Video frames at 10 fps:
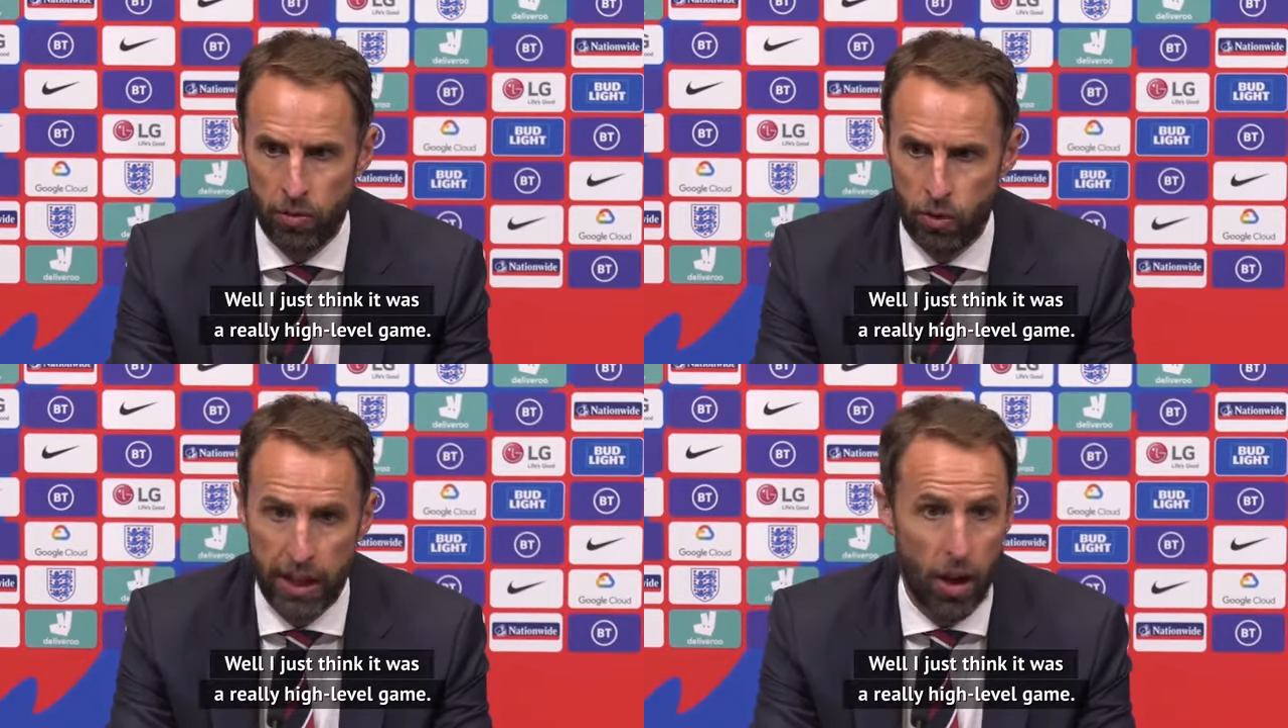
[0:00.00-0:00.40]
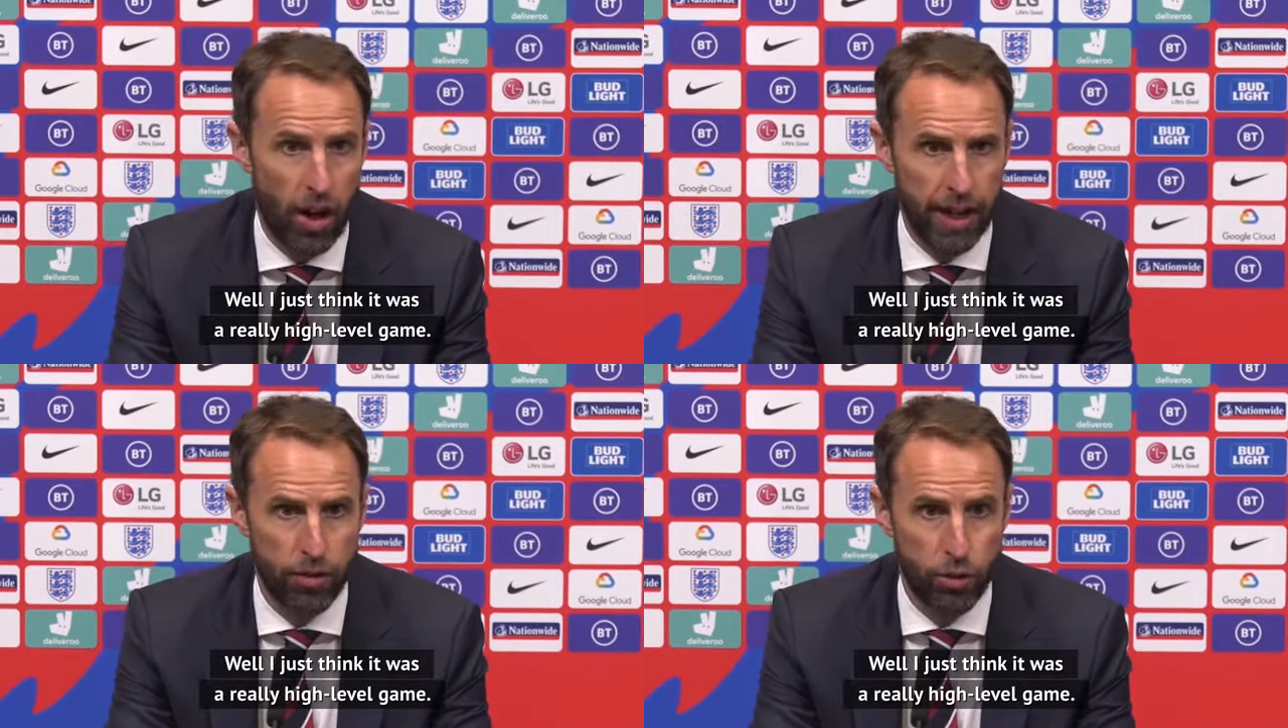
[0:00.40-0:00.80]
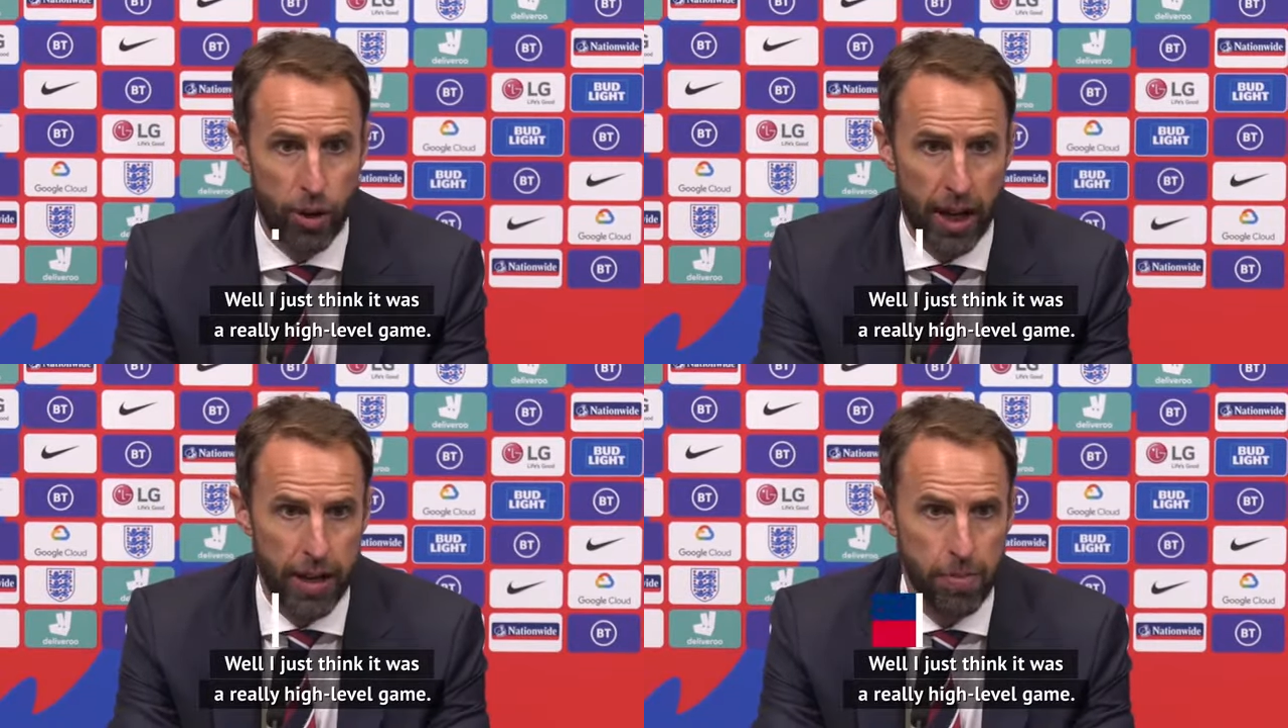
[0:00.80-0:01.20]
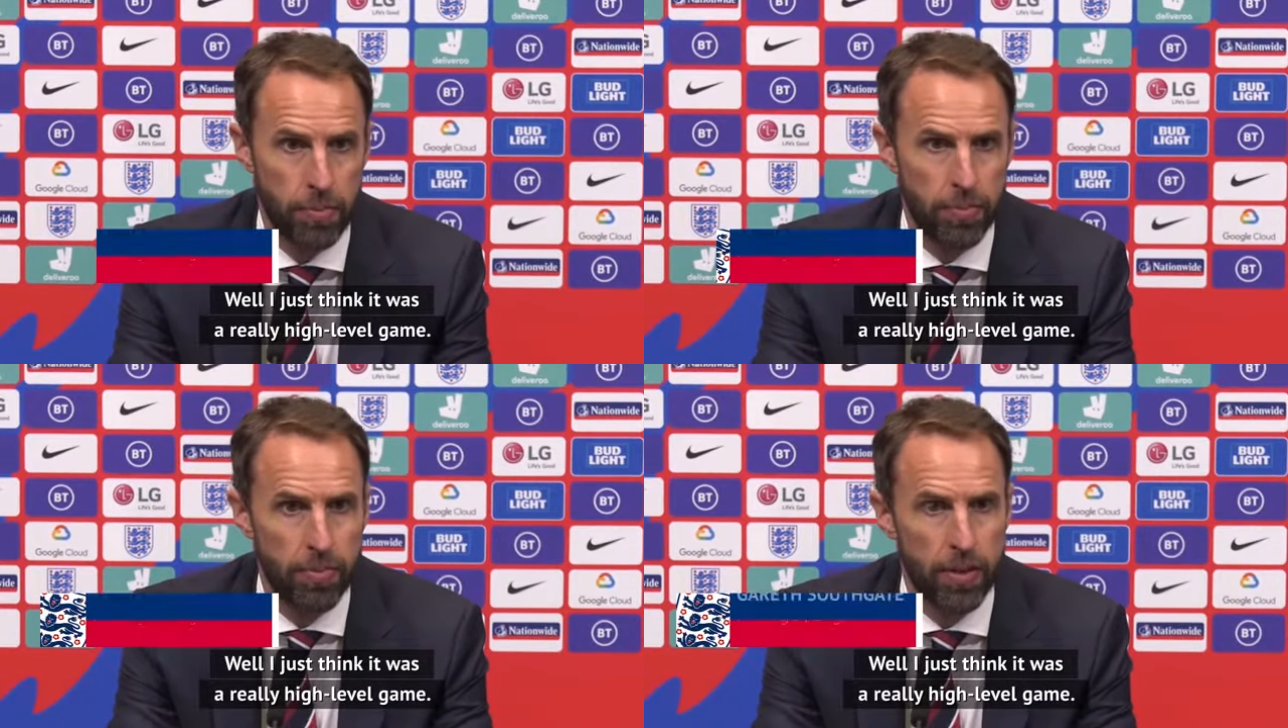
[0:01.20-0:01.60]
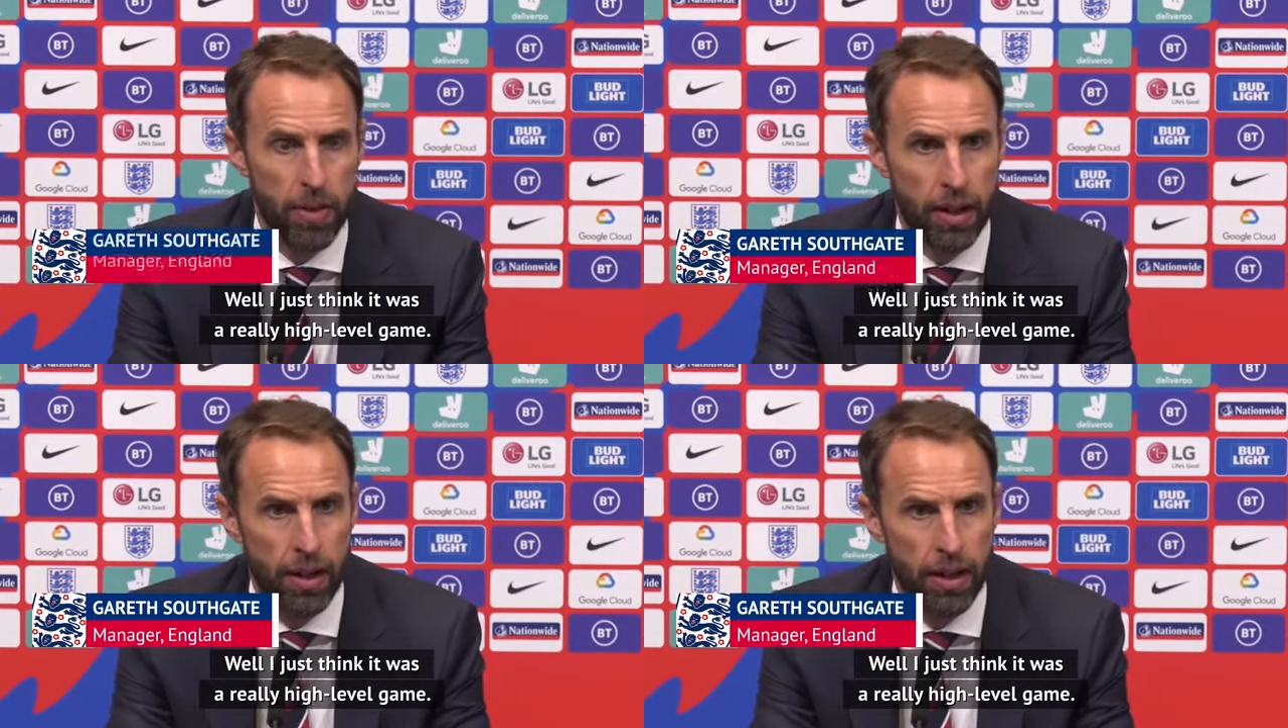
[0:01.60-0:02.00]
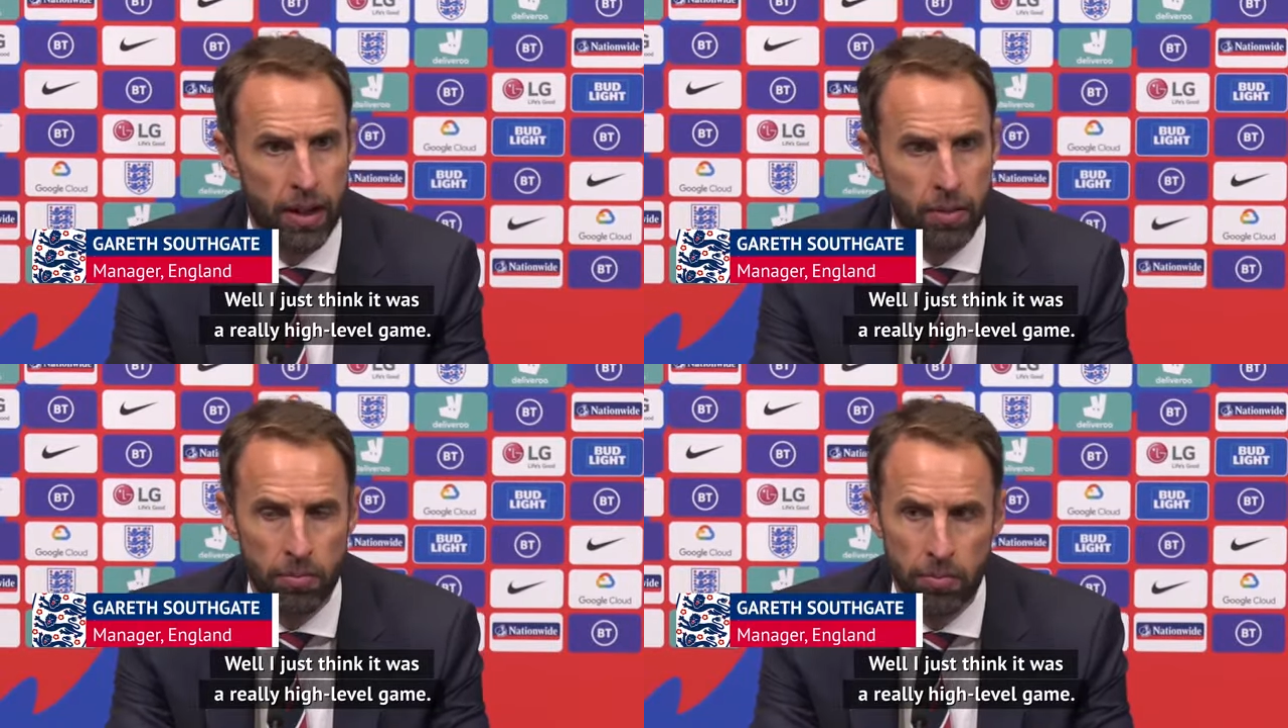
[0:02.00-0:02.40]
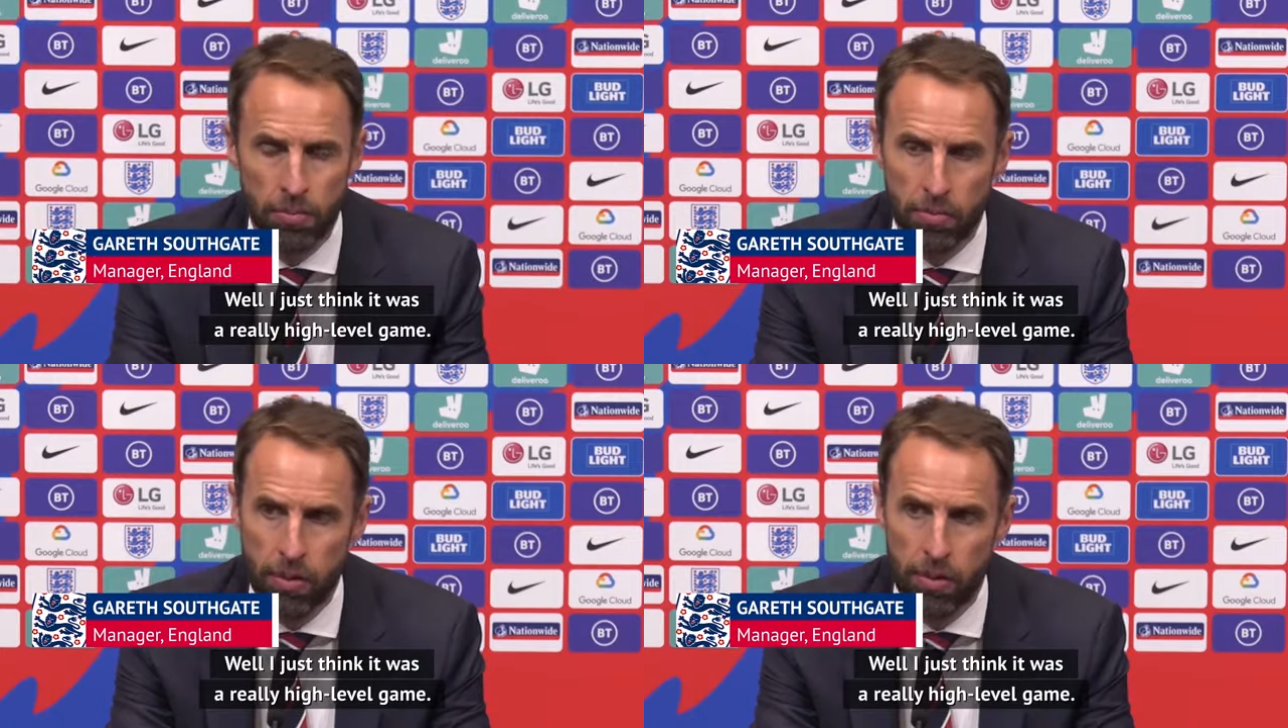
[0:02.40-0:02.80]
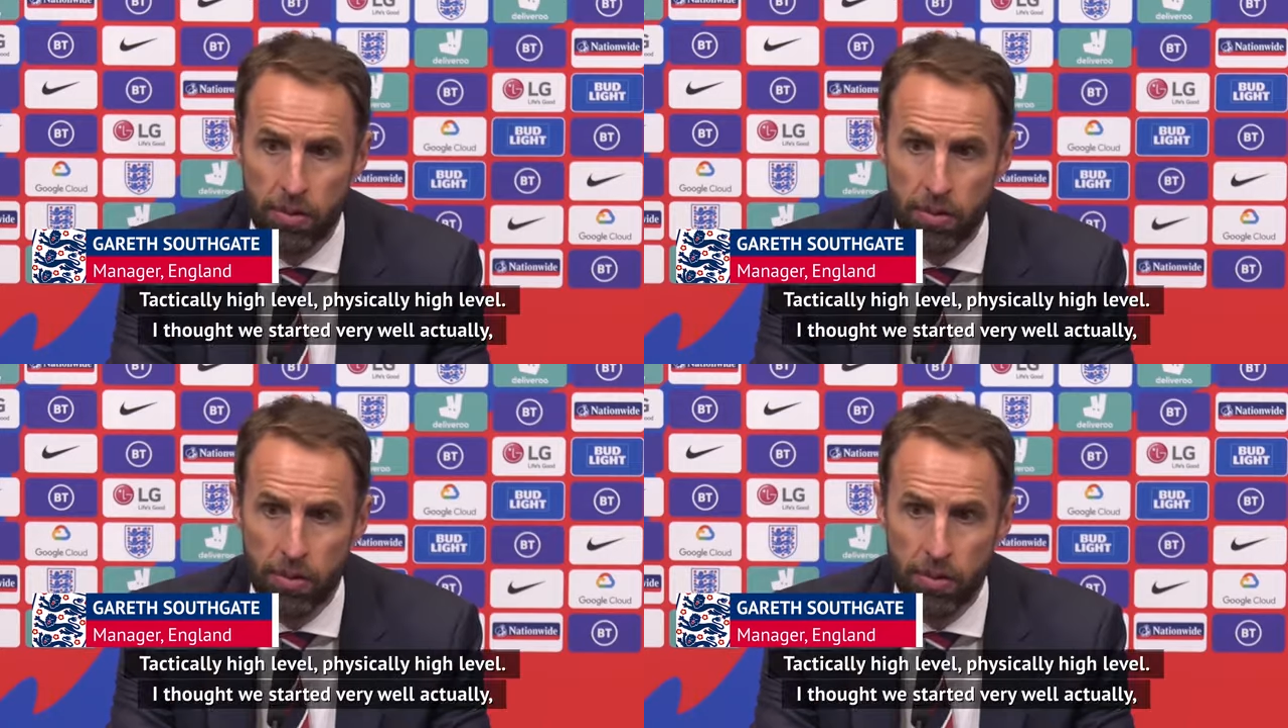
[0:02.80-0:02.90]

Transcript: really high level game, um,